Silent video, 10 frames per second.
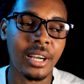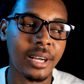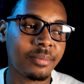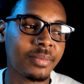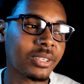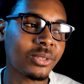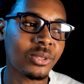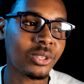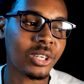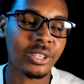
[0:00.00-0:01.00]
Um, I
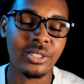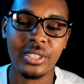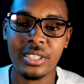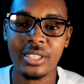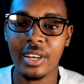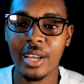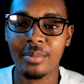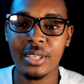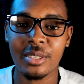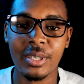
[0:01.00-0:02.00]
don't know how to
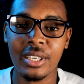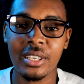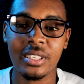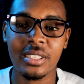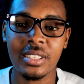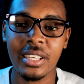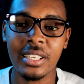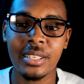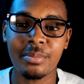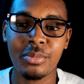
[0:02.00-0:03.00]
describe this because they
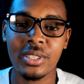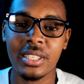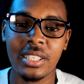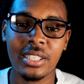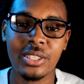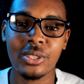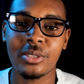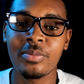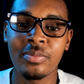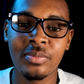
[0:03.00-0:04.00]
didn't put it
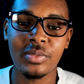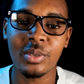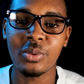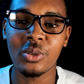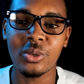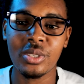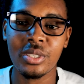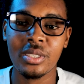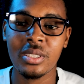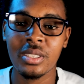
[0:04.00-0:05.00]
into the
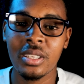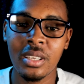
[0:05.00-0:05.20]
most